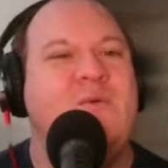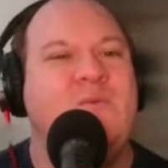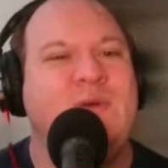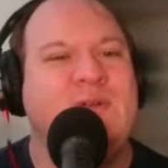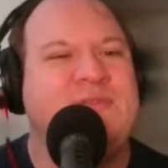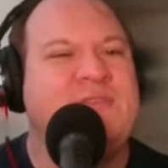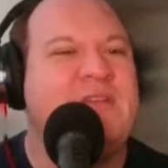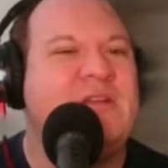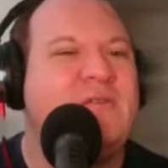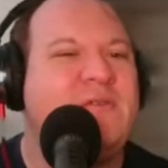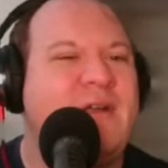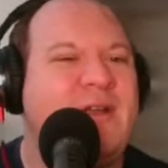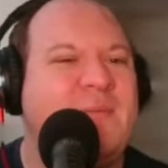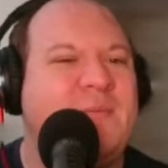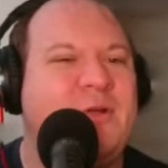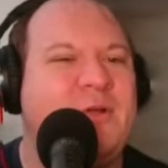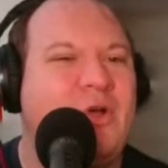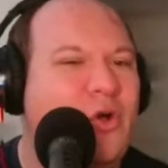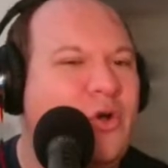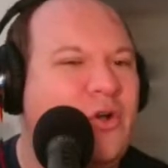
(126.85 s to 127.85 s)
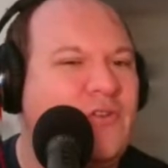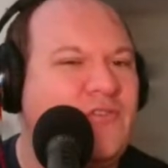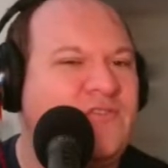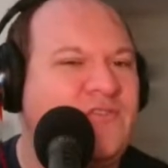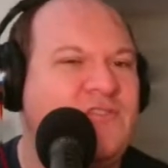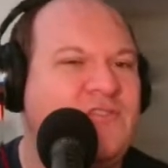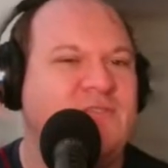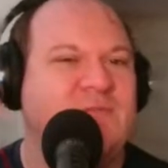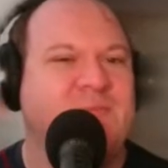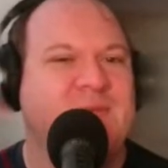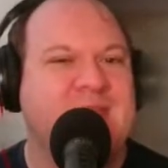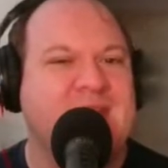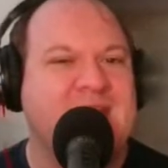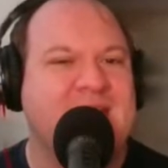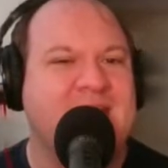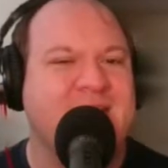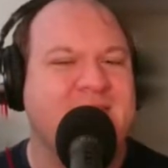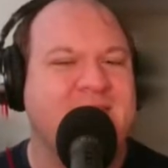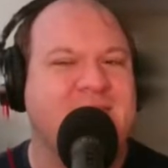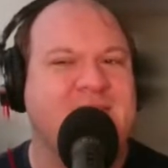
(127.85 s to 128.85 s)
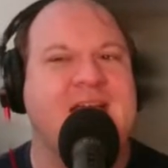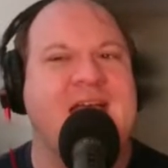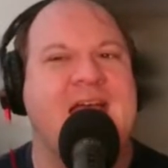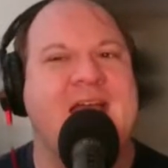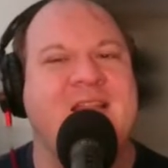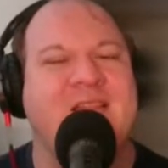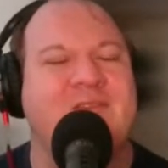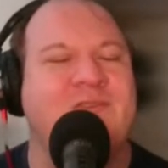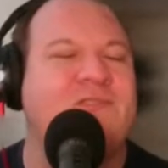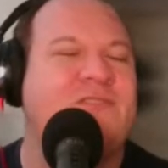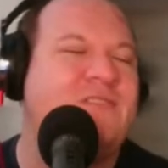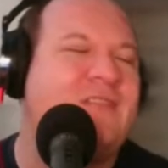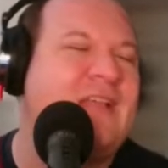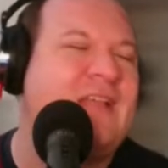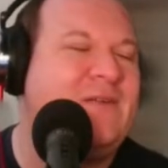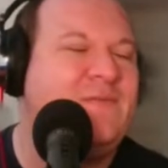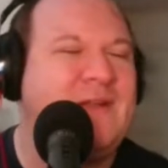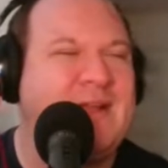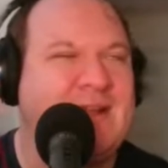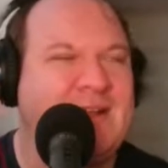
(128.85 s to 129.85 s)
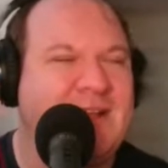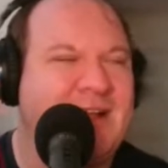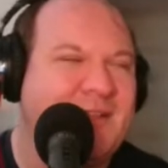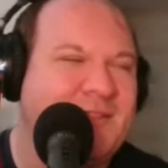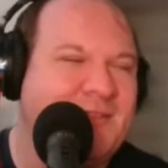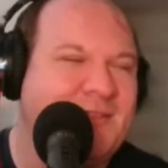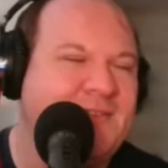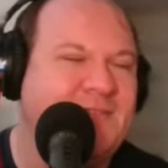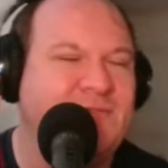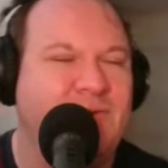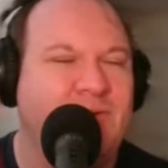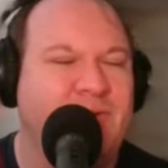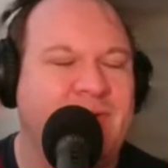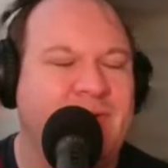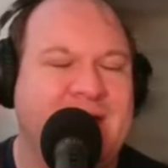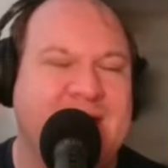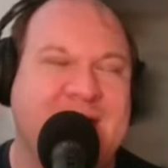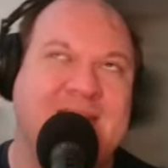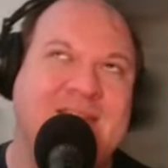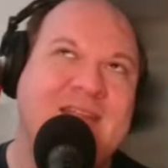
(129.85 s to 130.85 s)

with the Incredible Hulks to some kids to add a little slight retcon to the story.